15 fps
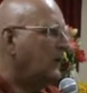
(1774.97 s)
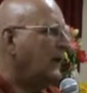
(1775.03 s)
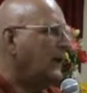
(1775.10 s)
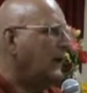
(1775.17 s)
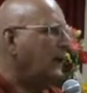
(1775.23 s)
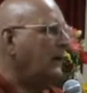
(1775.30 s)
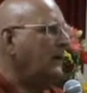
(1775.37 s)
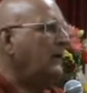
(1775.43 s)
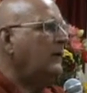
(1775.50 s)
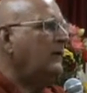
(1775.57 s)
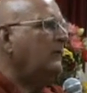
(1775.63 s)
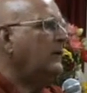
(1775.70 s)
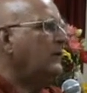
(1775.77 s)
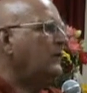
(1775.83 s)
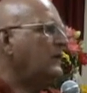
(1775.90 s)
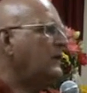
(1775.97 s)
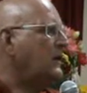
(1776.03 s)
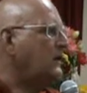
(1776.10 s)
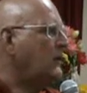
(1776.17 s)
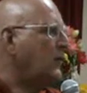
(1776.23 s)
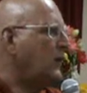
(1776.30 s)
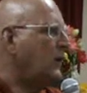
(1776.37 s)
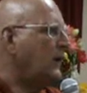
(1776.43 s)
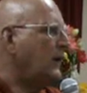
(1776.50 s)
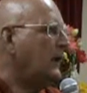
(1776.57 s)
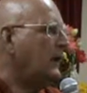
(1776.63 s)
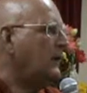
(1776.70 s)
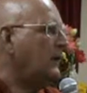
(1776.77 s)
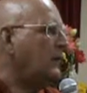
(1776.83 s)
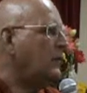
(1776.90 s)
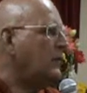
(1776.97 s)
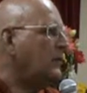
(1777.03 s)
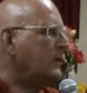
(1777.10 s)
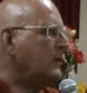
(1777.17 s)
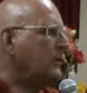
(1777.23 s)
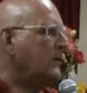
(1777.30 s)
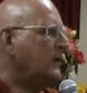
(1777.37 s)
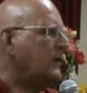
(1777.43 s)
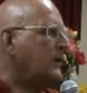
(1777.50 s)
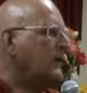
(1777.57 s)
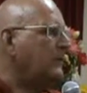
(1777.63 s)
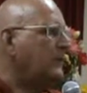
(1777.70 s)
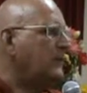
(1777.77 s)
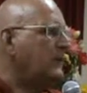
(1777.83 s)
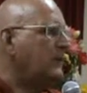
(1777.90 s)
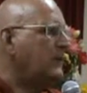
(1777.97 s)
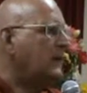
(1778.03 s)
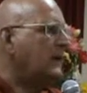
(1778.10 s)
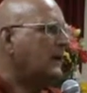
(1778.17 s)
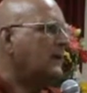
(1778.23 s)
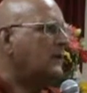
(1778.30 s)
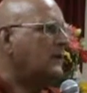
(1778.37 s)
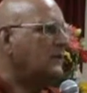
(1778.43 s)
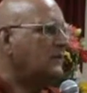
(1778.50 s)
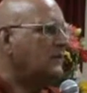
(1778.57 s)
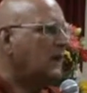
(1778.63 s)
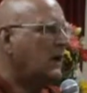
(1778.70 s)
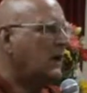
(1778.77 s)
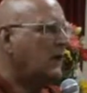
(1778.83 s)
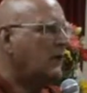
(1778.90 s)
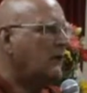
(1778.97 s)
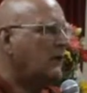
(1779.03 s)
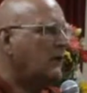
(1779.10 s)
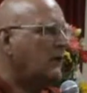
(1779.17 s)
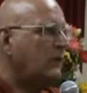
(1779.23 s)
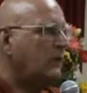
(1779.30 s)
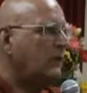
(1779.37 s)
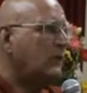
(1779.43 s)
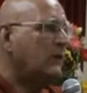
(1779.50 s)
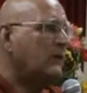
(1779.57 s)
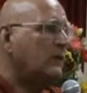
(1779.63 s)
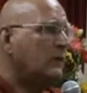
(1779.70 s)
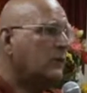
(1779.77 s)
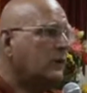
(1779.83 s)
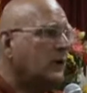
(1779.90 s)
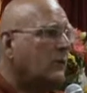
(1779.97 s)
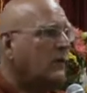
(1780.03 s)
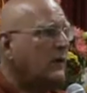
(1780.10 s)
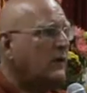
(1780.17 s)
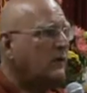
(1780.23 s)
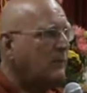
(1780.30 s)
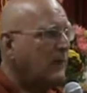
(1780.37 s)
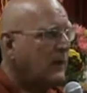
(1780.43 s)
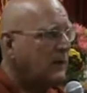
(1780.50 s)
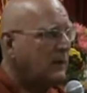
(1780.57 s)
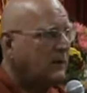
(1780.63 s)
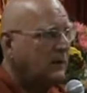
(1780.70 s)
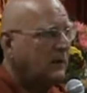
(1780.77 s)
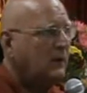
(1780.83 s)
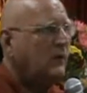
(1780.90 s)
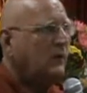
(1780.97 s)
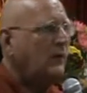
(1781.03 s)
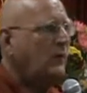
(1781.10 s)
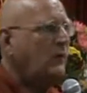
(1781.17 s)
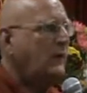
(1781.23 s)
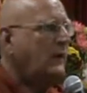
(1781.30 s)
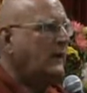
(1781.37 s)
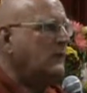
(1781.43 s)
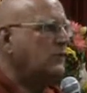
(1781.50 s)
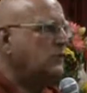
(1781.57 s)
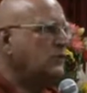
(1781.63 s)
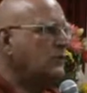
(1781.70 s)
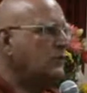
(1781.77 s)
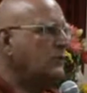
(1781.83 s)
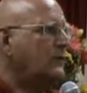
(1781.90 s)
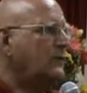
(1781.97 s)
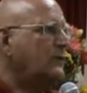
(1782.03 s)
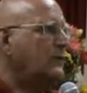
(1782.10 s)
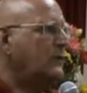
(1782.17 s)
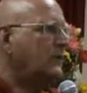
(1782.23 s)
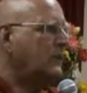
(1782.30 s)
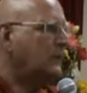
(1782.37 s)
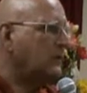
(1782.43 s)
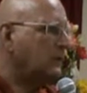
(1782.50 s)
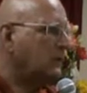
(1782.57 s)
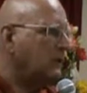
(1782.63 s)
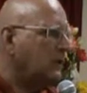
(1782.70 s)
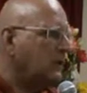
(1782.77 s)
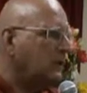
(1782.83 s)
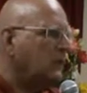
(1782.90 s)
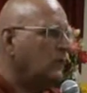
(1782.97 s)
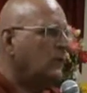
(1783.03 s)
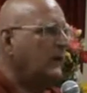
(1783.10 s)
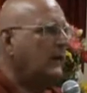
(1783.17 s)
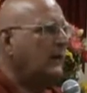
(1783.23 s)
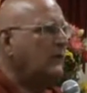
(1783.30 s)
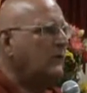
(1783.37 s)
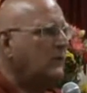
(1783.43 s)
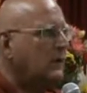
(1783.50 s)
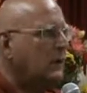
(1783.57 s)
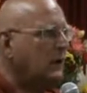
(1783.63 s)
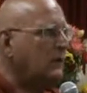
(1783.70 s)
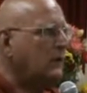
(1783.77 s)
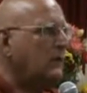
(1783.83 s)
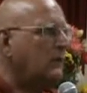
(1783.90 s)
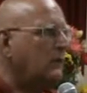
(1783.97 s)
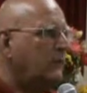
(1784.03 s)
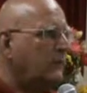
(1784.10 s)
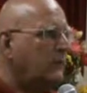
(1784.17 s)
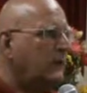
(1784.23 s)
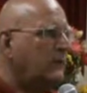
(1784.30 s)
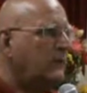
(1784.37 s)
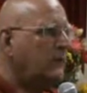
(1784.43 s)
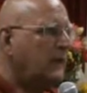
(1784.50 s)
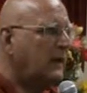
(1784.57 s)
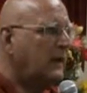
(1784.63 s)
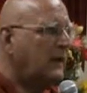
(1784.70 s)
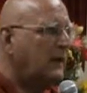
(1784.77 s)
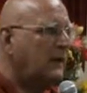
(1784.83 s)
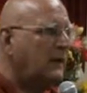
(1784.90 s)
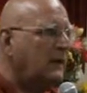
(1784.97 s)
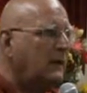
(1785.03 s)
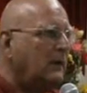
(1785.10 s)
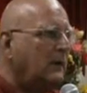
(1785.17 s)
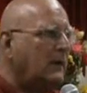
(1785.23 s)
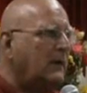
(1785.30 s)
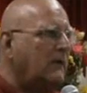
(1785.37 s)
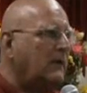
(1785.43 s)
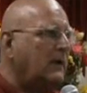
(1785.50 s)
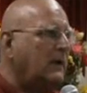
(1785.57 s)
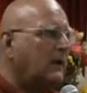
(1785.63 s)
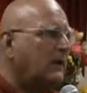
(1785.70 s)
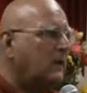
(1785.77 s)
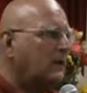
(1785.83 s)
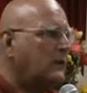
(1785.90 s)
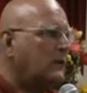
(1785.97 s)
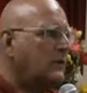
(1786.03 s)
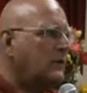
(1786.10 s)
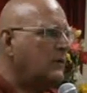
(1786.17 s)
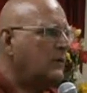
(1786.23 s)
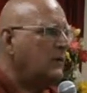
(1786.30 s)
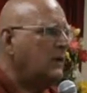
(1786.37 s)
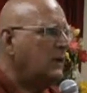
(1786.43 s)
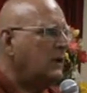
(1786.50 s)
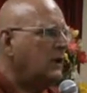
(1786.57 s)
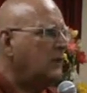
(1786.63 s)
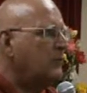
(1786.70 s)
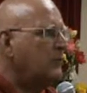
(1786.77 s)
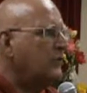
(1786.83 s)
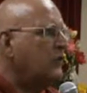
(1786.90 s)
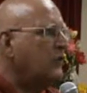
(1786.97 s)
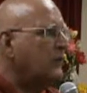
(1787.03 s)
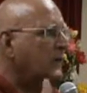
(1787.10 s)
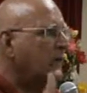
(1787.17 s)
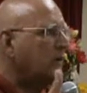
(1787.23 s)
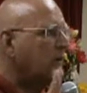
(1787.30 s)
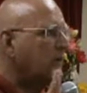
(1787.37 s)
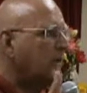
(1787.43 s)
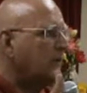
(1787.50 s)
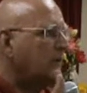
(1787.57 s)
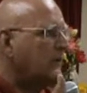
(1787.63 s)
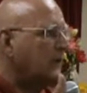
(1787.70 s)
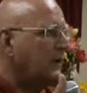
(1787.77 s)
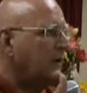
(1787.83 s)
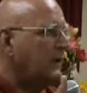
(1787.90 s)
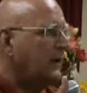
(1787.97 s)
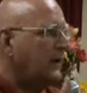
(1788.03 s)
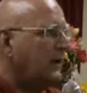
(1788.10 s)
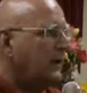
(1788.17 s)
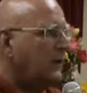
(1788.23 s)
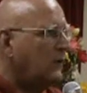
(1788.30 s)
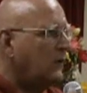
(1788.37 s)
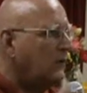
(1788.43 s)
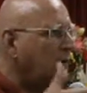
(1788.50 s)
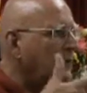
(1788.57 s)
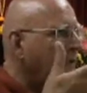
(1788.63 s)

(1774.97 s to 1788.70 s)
Why? Because it is only in the human realm that we can decide between what is good and what is bad. And we can choose for the good, we can try to avoid the bad, and we can also improve ourselves in a way and